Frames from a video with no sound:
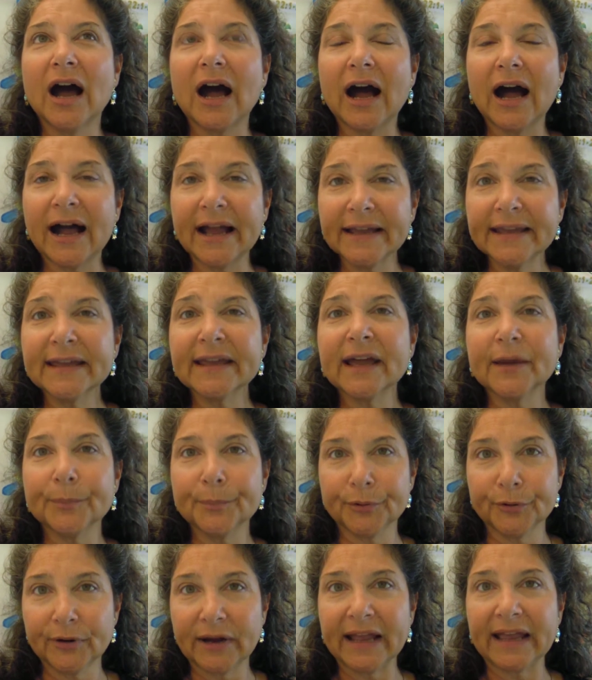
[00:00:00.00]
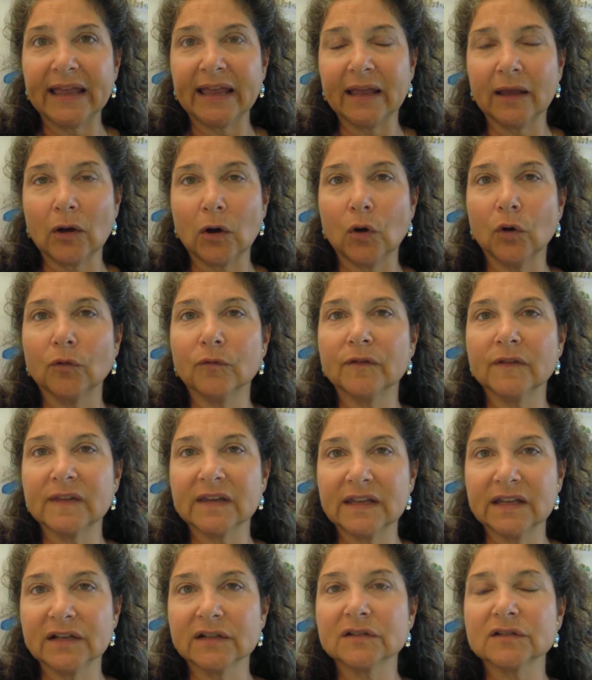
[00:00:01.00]
I kept praying over
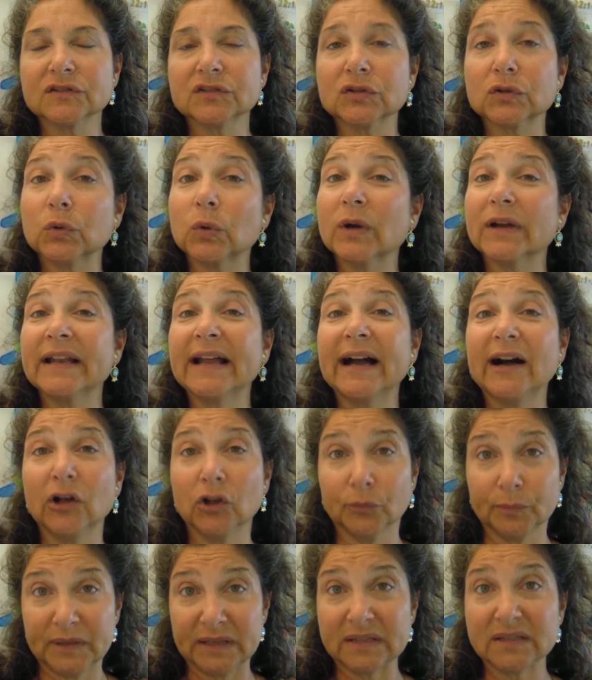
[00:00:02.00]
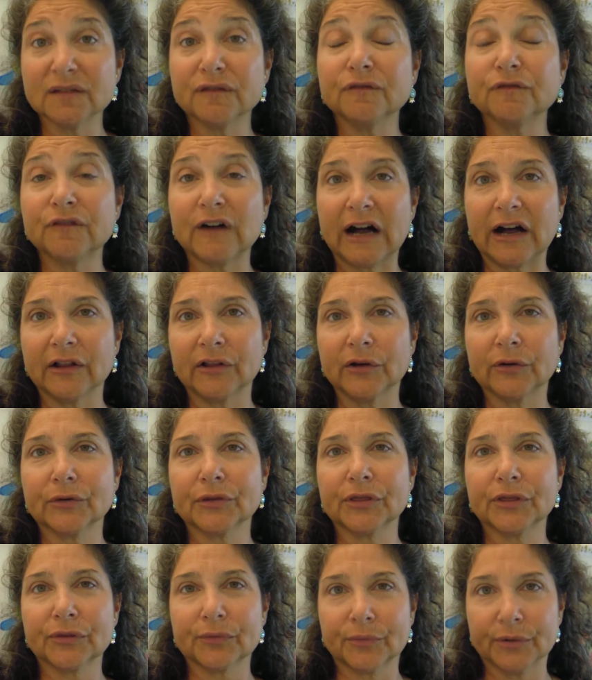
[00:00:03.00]
the years, Lord, help me to follow
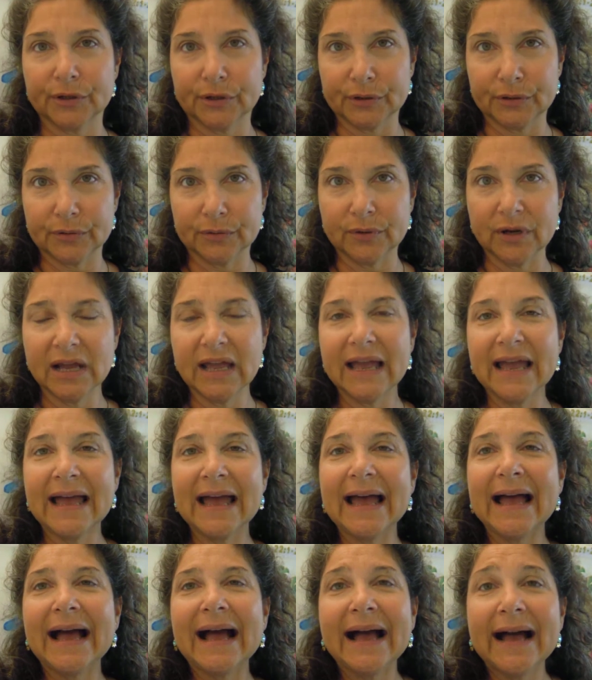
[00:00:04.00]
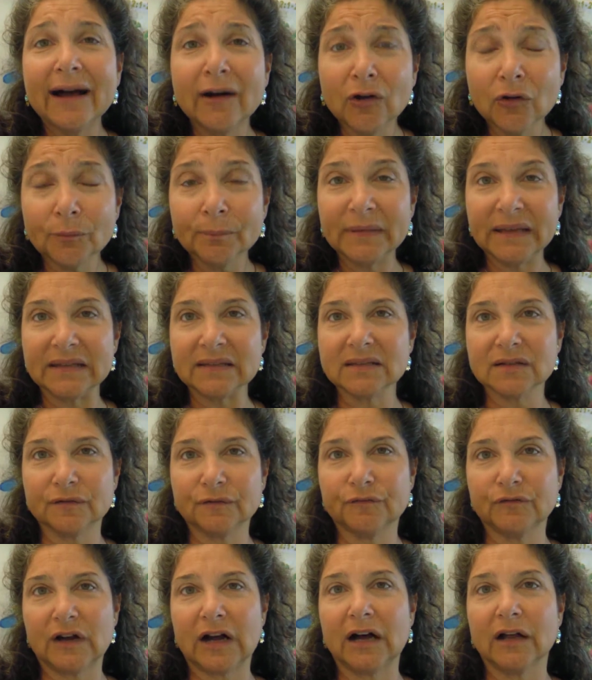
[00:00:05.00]
through. Help me to
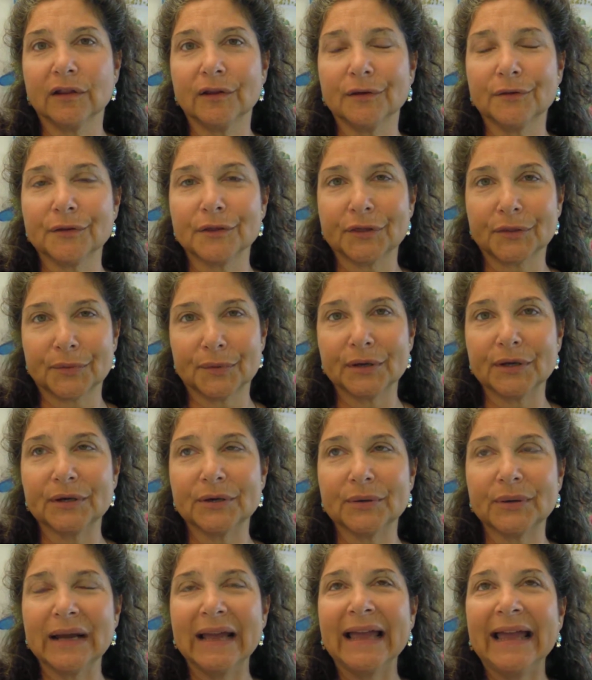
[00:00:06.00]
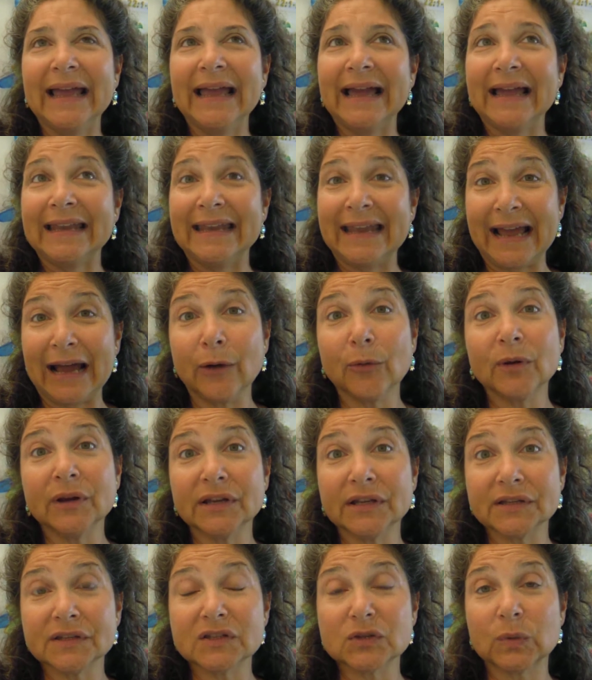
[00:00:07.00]
follow through. And now we're
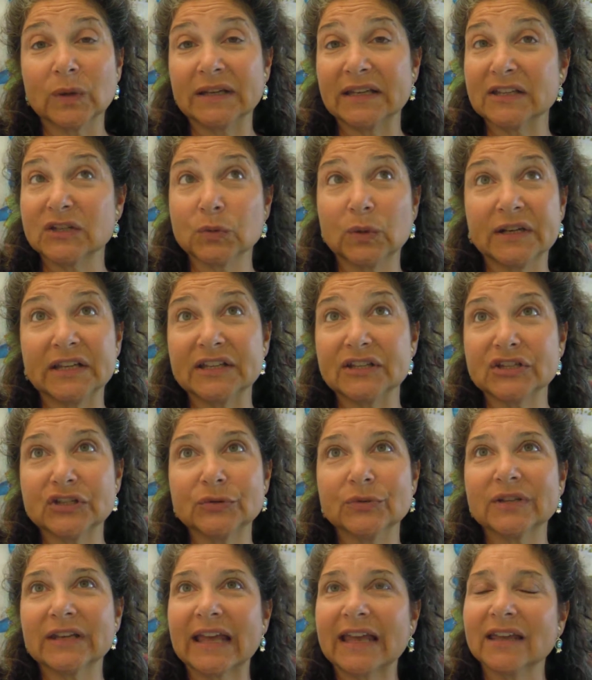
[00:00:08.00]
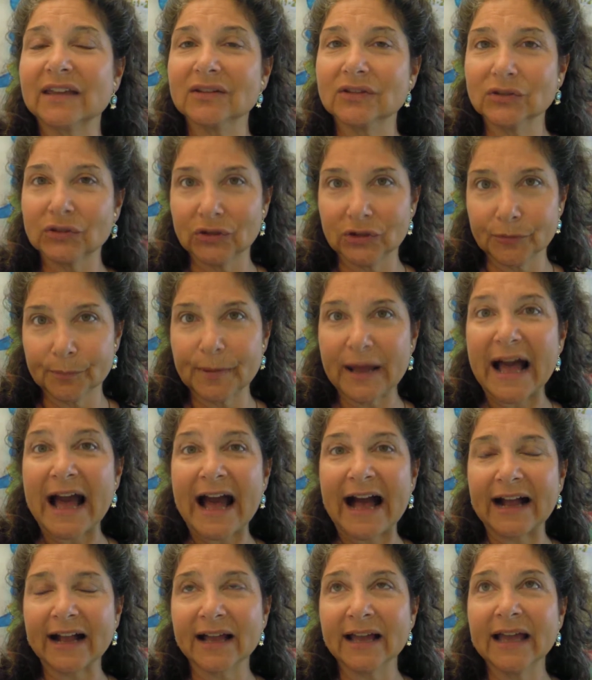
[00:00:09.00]
in 2022 and I can look
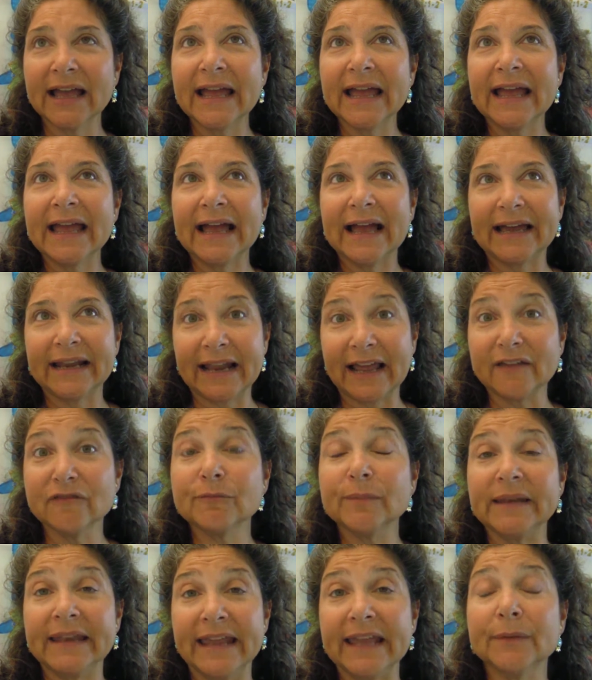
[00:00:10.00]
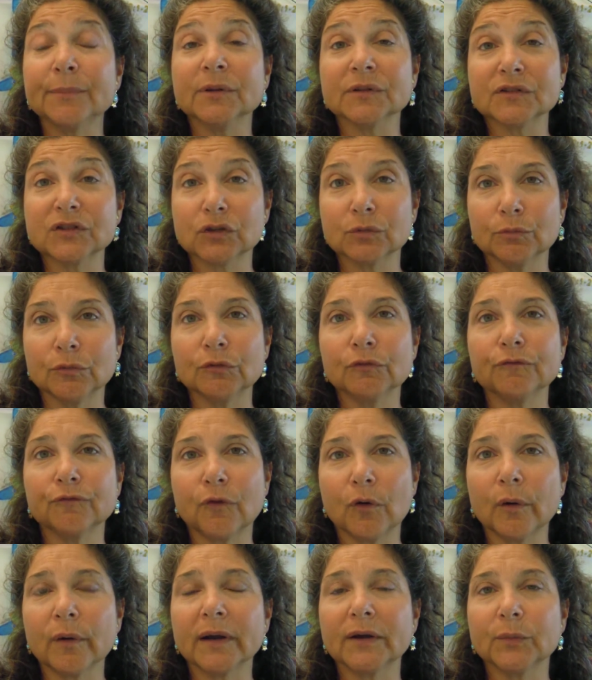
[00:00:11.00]
back and I've been able to move
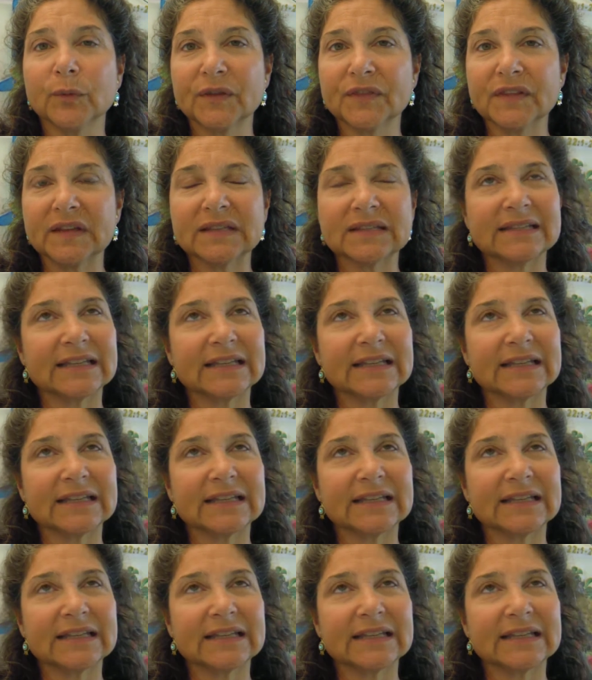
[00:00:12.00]
forward with these